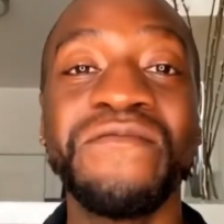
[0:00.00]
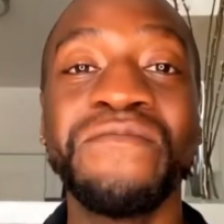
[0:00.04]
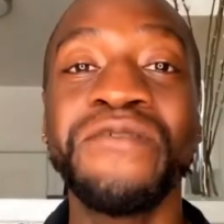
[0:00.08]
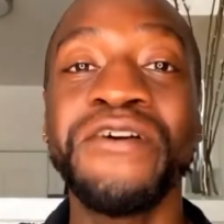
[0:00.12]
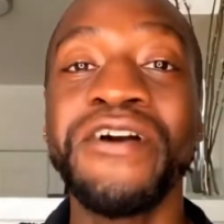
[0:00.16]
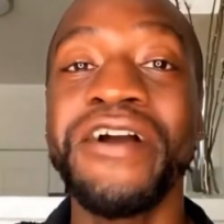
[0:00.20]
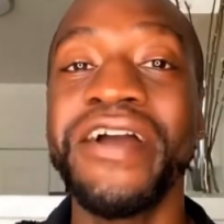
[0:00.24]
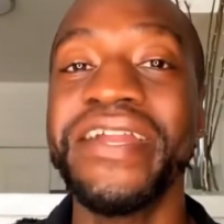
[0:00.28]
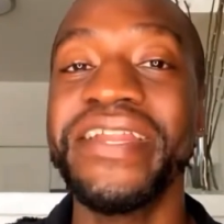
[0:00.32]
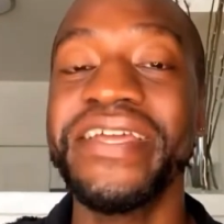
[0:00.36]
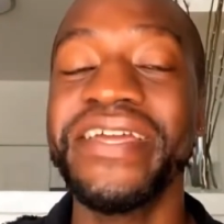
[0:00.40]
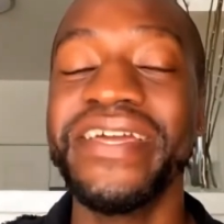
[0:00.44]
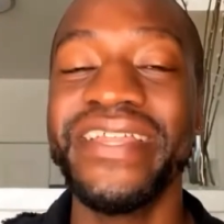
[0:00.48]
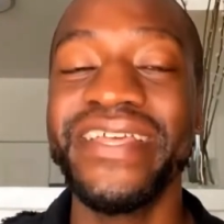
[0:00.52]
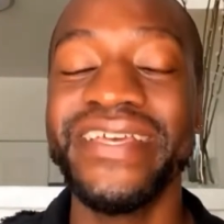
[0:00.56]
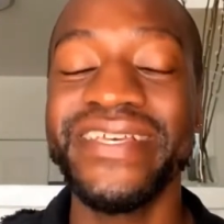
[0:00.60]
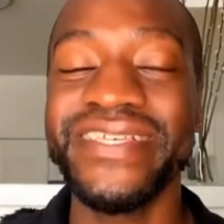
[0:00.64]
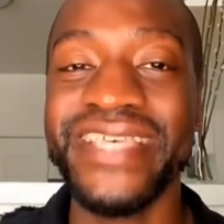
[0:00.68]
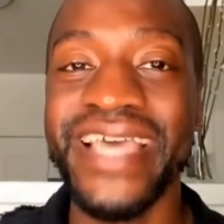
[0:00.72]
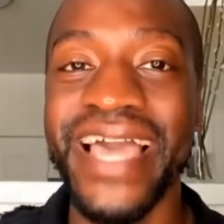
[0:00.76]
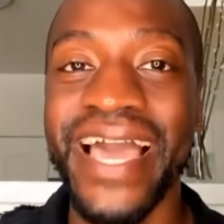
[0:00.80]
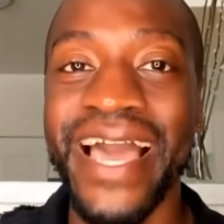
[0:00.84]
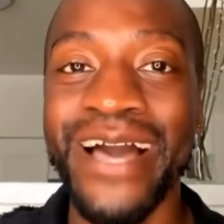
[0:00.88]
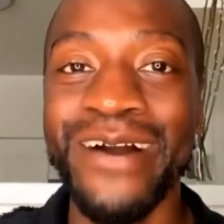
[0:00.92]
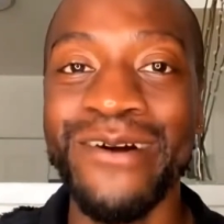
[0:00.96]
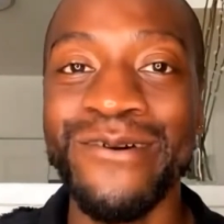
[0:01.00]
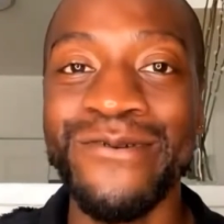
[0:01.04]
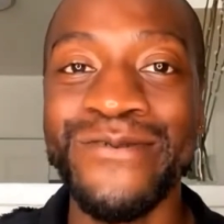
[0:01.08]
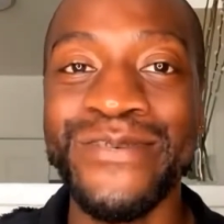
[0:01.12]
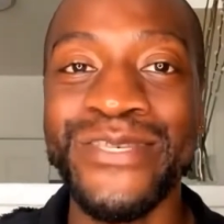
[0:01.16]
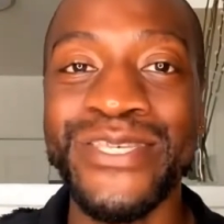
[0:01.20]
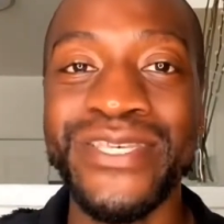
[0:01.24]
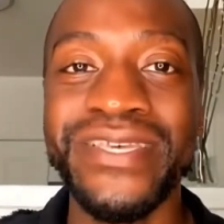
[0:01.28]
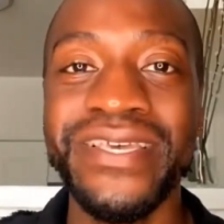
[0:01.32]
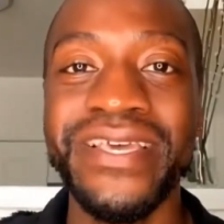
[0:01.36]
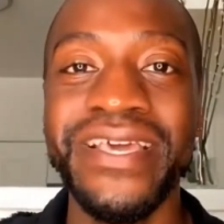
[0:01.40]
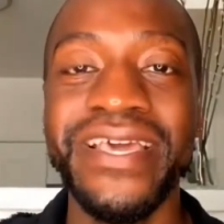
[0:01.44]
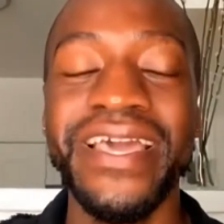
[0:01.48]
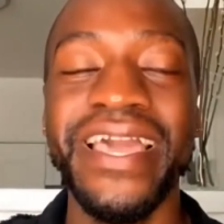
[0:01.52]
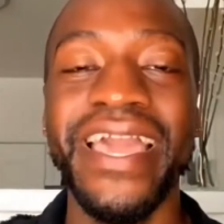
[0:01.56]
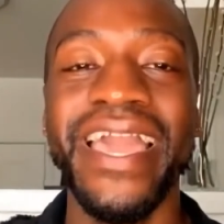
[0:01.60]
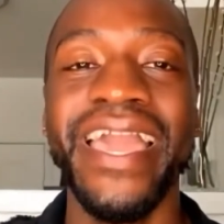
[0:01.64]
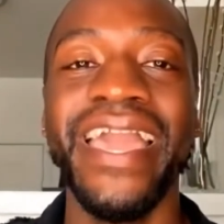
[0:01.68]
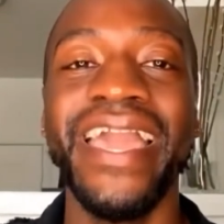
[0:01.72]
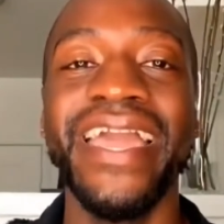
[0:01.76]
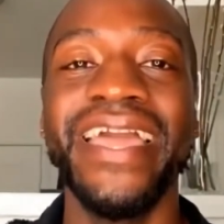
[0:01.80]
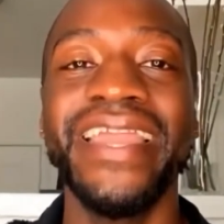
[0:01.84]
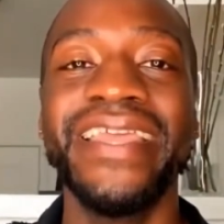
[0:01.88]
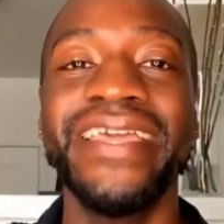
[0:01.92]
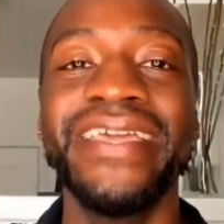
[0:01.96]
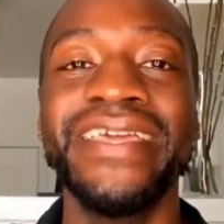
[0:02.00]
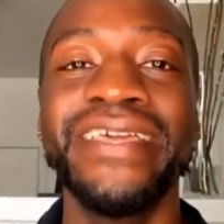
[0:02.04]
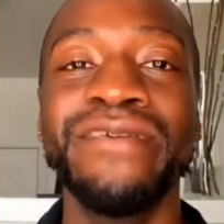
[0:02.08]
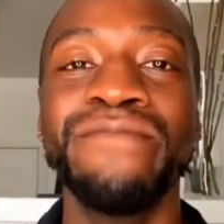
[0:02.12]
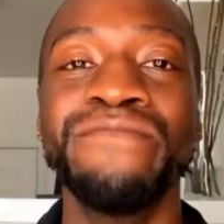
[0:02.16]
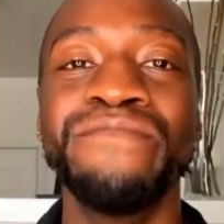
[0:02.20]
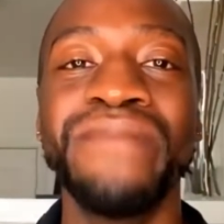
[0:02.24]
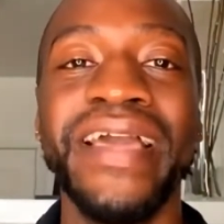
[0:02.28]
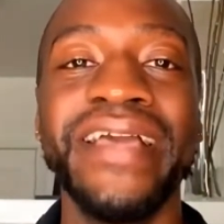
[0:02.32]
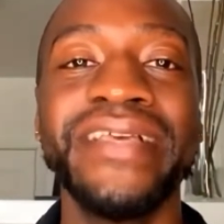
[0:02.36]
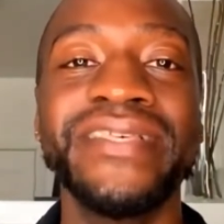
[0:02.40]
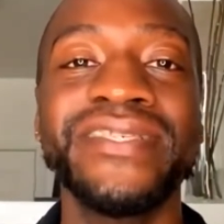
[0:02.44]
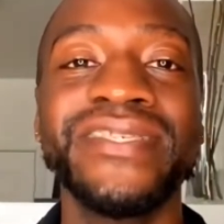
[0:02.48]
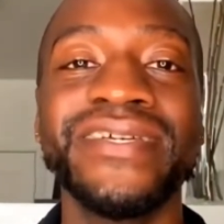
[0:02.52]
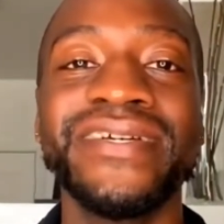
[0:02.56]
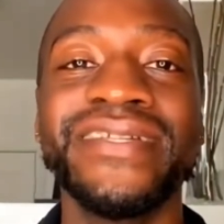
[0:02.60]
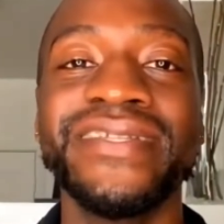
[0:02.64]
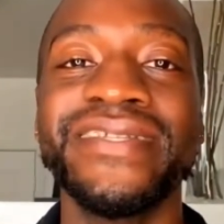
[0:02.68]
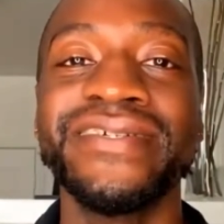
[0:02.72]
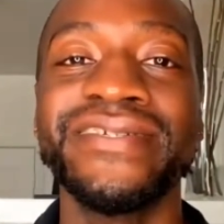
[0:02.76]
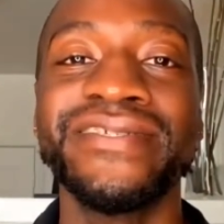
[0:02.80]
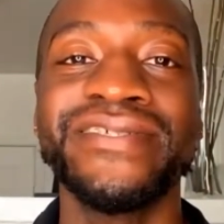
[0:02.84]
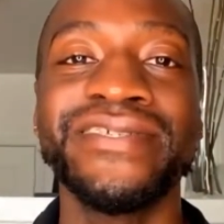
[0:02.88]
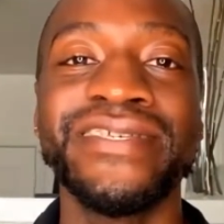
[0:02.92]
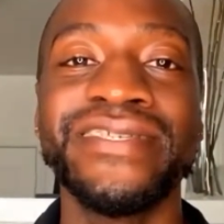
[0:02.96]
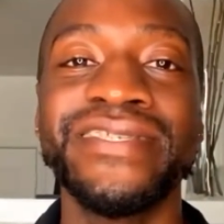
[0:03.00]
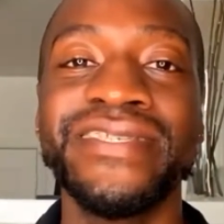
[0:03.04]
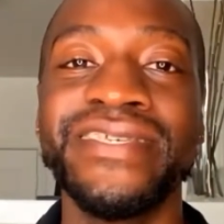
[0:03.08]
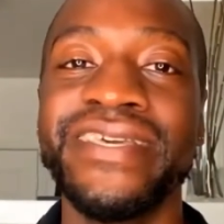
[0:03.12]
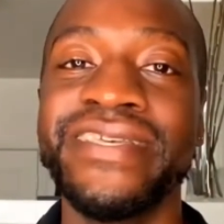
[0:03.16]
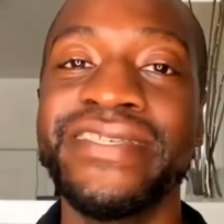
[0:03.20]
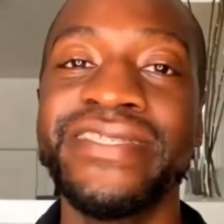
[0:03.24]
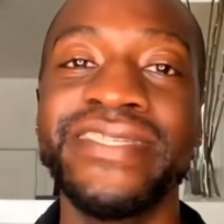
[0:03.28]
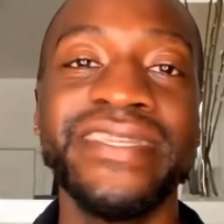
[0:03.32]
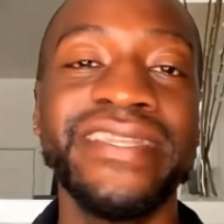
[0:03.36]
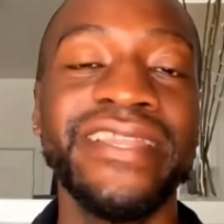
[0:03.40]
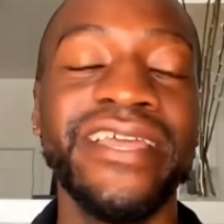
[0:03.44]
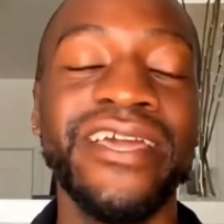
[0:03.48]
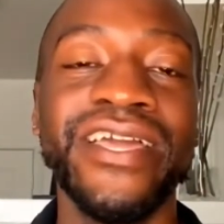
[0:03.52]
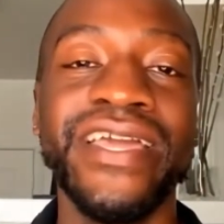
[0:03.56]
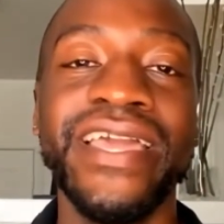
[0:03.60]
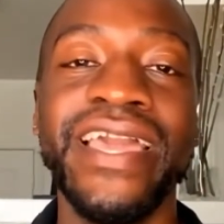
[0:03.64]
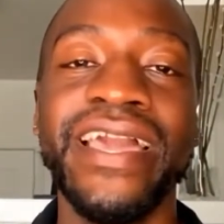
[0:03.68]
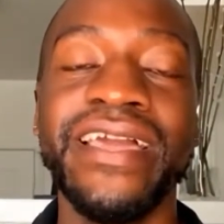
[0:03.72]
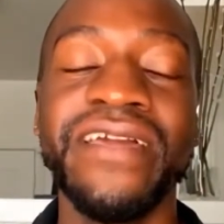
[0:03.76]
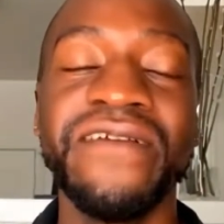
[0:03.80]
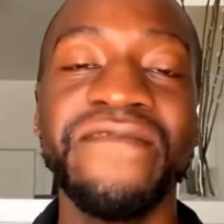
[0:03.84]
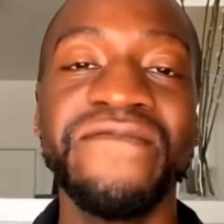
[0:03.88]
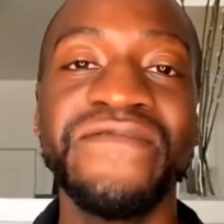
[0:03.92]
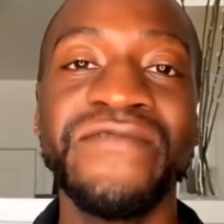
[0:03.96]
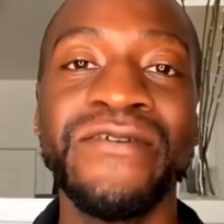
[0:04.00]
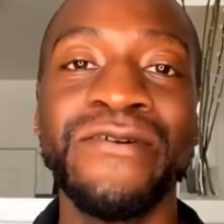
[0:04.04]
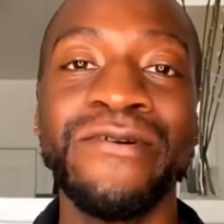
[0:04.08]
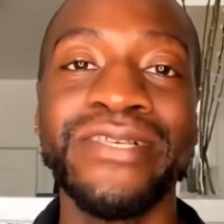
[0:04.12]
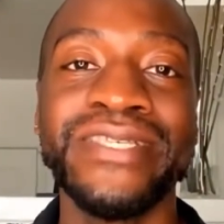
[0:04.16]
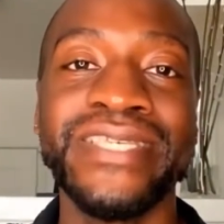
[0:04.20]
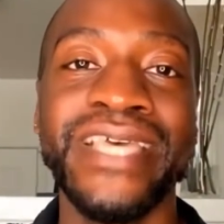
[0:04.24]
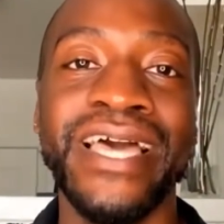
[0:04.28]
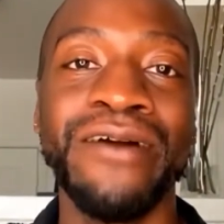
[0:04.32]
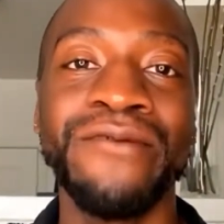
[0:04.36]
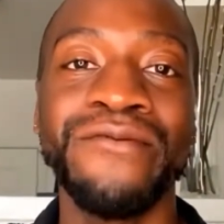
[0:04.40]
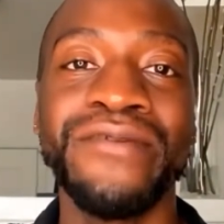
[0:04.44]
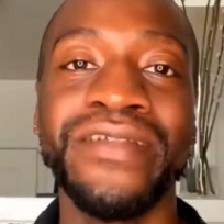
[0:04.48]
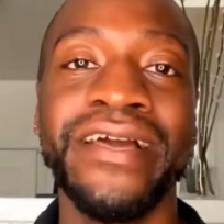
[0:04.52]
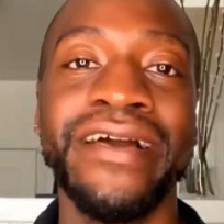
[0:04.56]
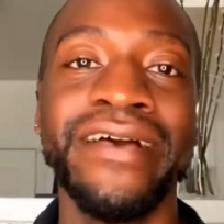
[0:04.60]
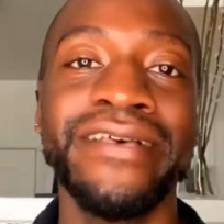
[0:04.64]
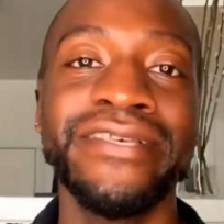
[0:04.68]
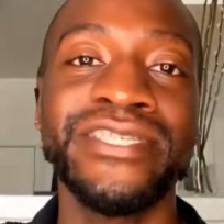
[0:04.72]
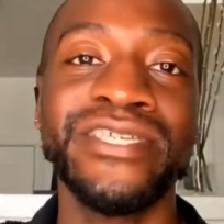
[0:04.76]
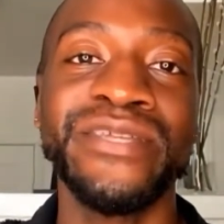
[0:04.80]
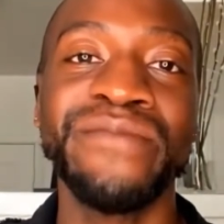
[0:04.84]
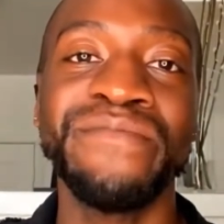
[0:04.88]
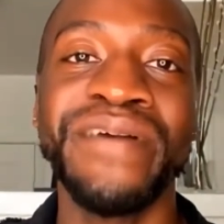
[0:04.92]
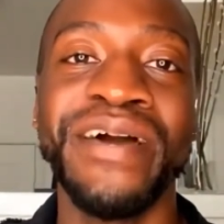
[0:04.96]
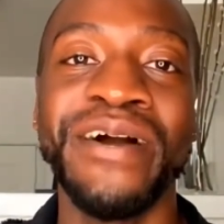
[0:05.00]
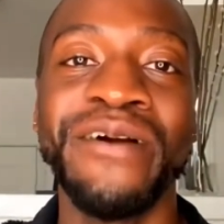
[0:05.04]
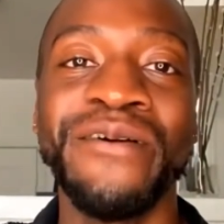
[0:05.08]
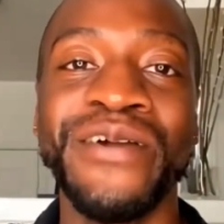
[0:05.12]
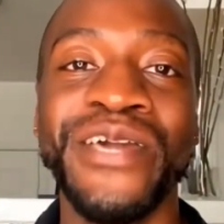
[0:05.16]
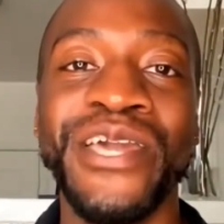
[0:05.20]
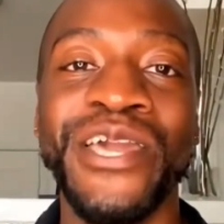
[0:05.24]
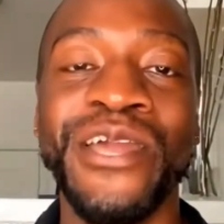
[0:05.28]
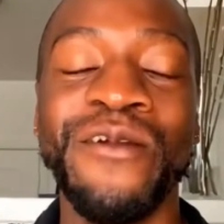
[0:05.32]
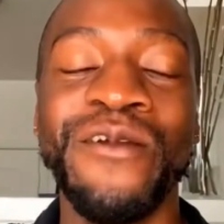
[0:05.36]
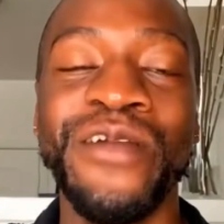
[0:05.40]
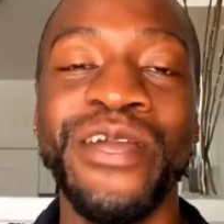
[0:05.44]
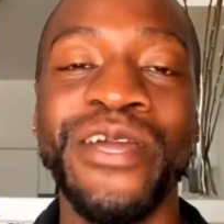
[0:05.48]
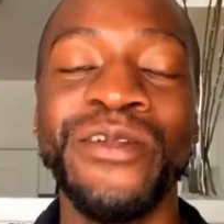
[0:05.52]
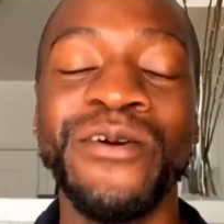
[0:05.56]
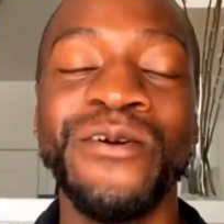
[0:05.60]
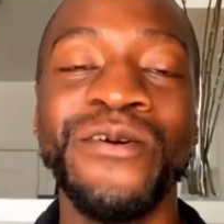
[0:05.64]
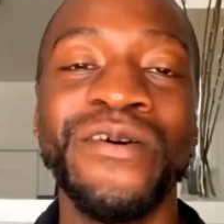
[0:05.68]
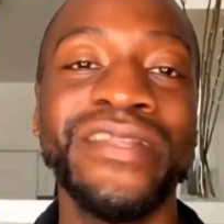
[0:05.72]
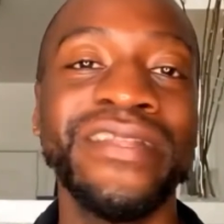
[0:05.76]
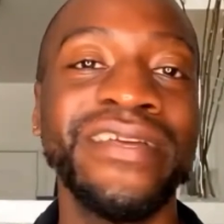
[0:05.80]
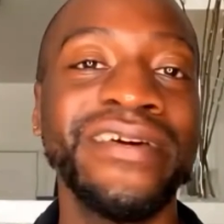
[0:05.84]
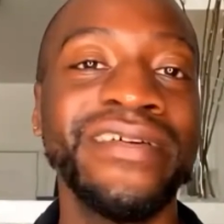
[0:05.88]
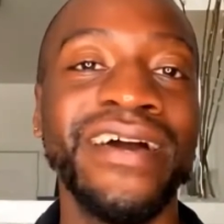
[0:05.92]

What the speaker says: a party at his house. And he basically just is in there kicking folks out and cussing them out and carrying on.